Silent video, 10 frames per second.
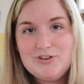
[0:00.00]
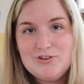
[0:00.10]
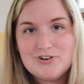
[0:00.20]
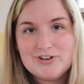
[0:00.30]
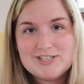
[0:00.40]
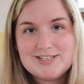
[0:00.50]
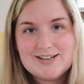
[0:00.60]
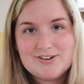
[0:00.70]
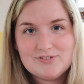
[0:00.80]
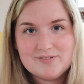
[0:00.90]

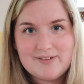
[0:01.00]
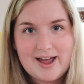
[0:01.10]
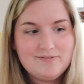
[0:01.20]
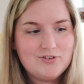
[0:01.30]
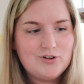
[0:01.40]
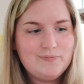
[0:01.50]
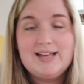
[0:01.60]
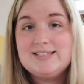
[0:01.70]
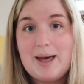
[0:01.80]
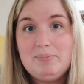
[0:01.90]
Eucharistic revival
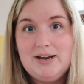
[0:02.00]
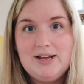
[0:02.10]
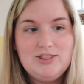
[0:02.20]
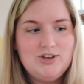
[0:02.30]
that's happening in the